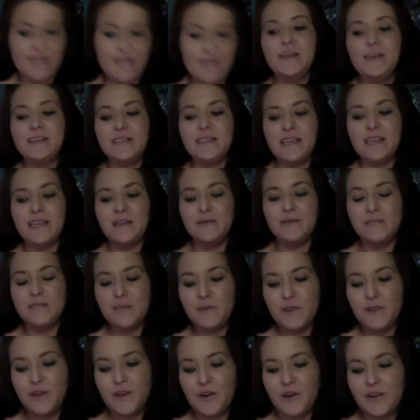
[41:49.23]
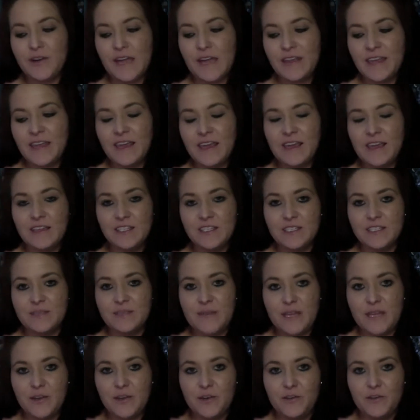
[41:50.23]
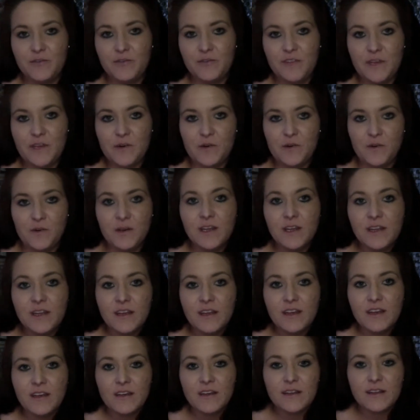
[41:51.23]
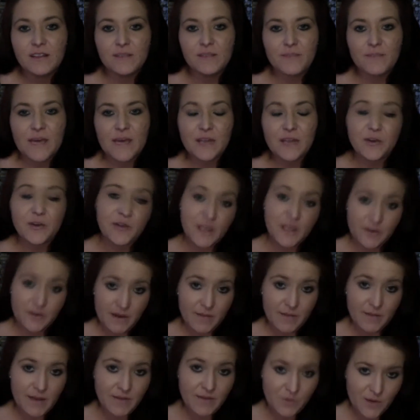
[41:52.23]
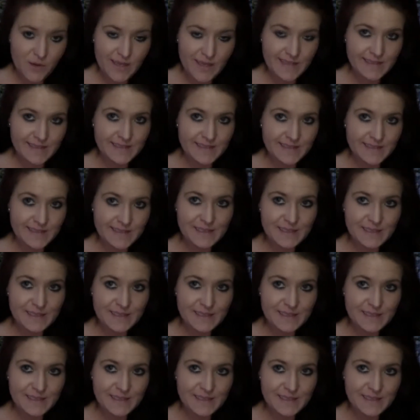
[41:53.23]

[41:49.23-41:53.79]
because I used it with her and I think it just made her feel better hearing my voice.